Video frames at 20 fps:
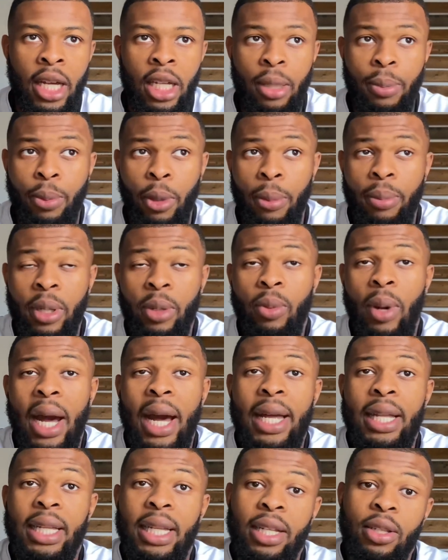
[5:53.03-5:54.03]
Probably why
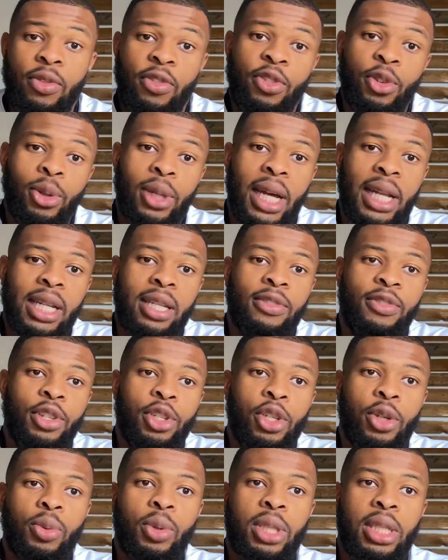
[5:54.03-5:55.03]
I did feel like this
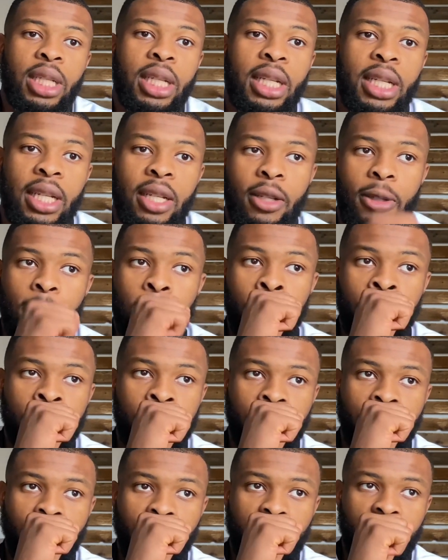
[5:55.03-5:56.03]
video was needed.
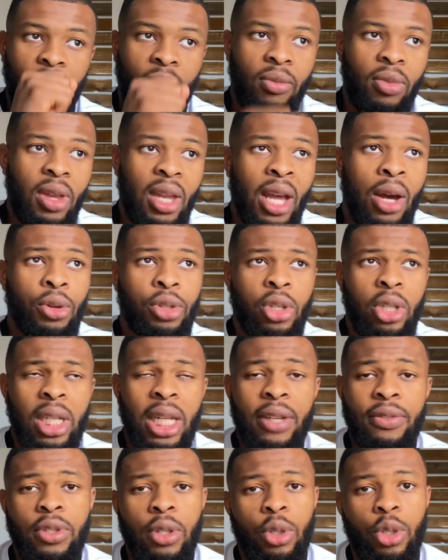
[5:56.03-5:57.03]
I was gonna
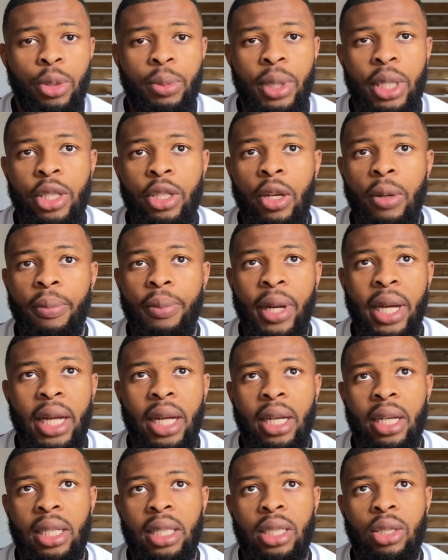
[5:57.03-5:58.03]
give social media a
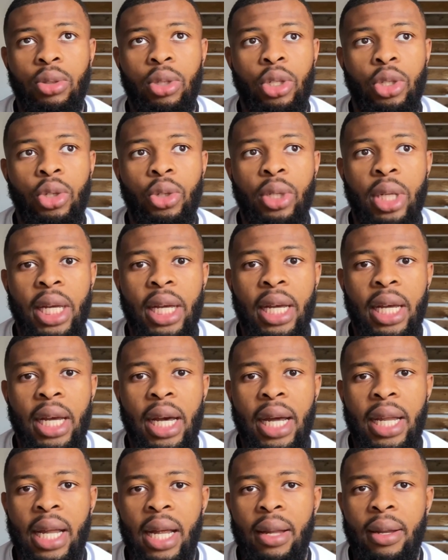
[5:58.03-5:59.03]
break until the new year,
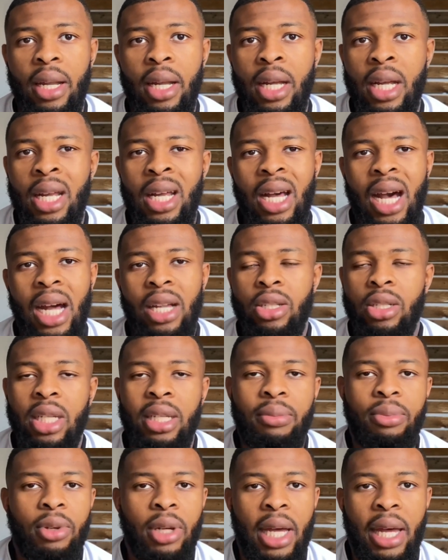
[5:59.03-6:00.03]
and then I just
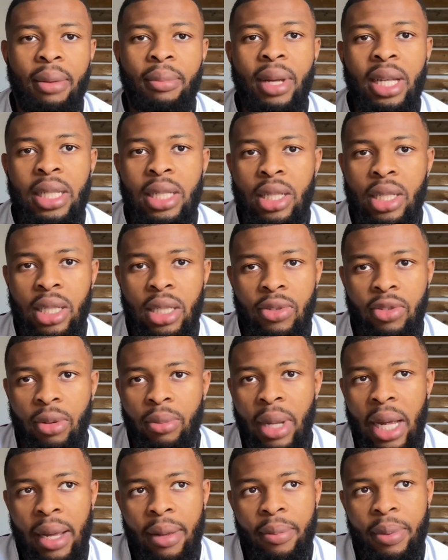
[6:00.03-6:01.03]
keep on getting messages from
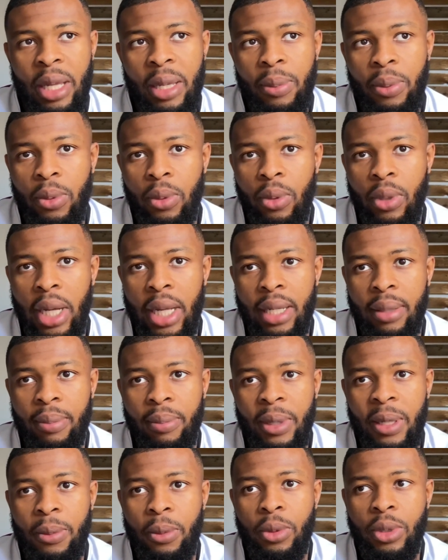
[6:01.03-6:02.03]
like people
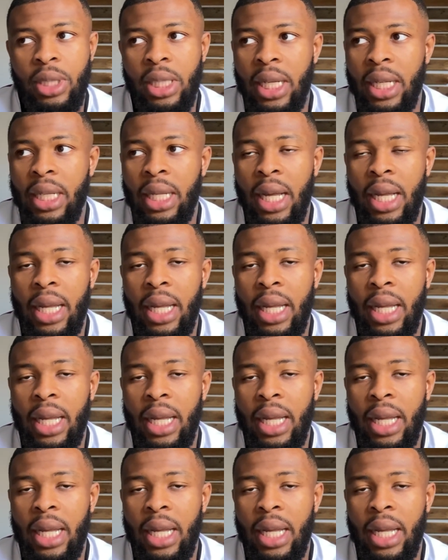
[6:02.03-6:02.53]
saying that